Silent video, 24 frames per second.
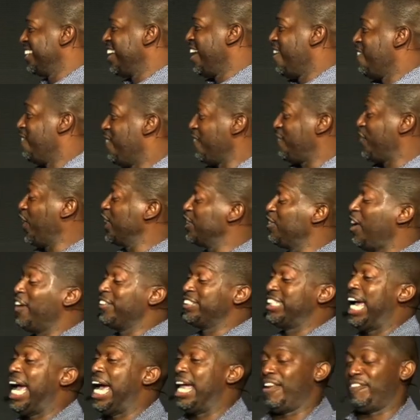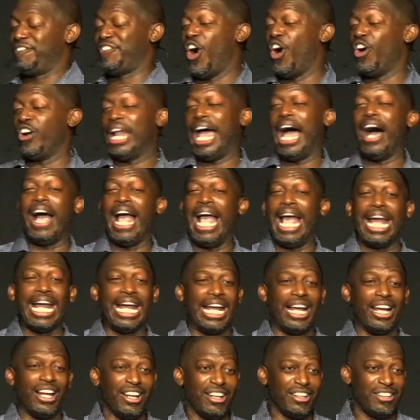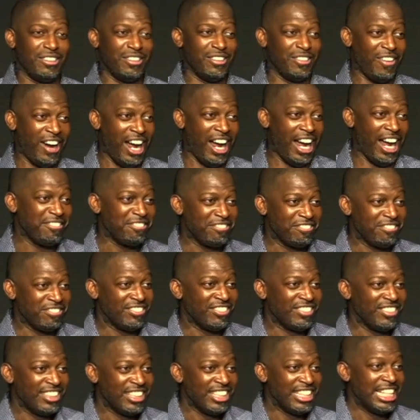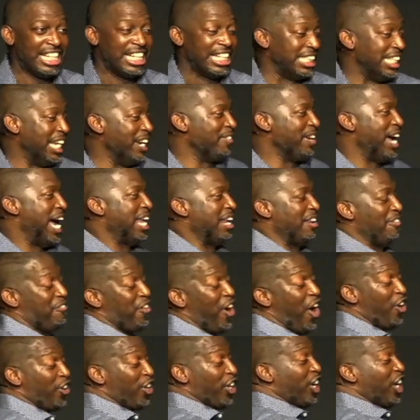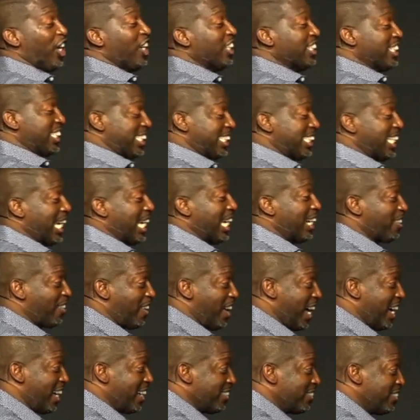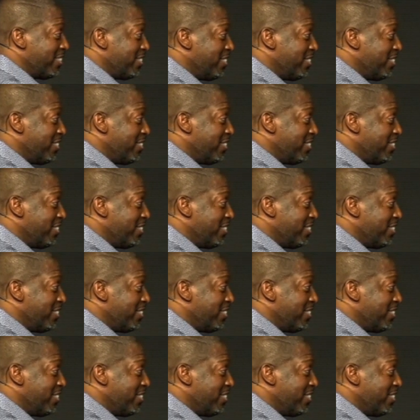But first of all, we just had the phone in our hand, right? Then we had the phone on a little stick, right?